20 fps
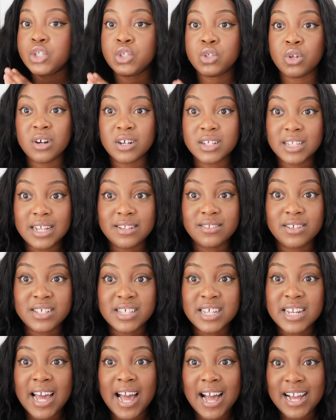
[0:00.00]
stock that
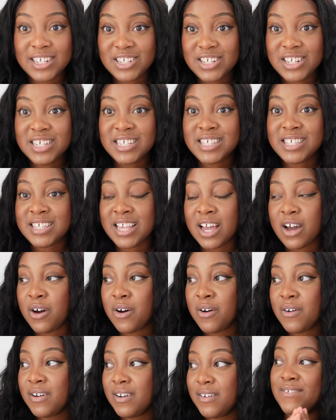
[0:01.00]
doesn't actually
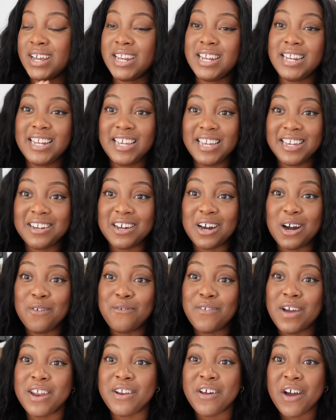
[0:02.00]
sell, funnily
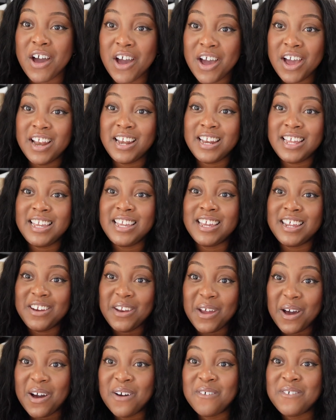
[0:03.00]
enough and hurtly
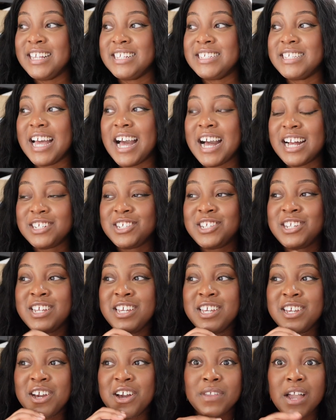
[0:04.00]
enough, is
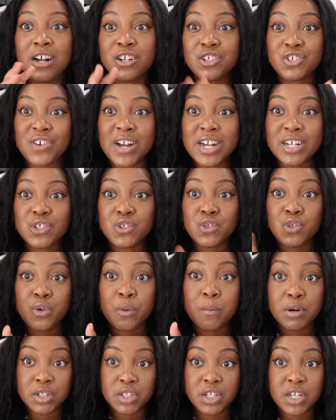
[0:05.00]
actually our tracksuit
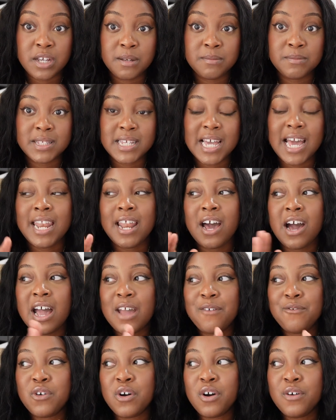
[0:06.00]
bottoms. And
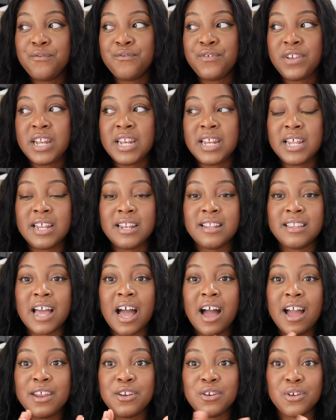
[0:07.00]
I've got a feeling that
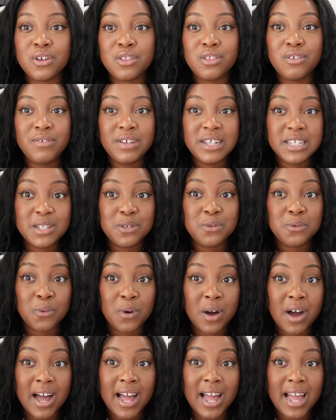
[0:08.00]
I know the reason
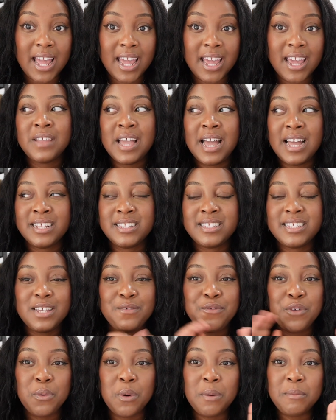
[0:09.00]
why. And
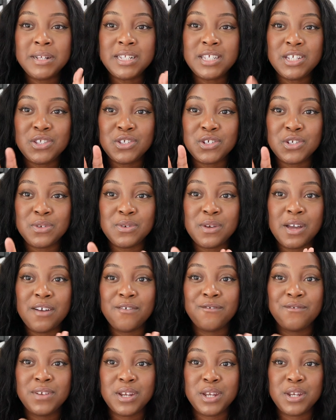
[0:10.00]
if you want me to do a
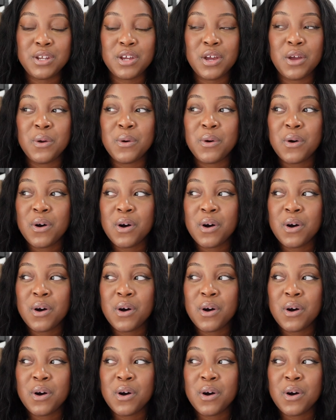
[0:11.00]
video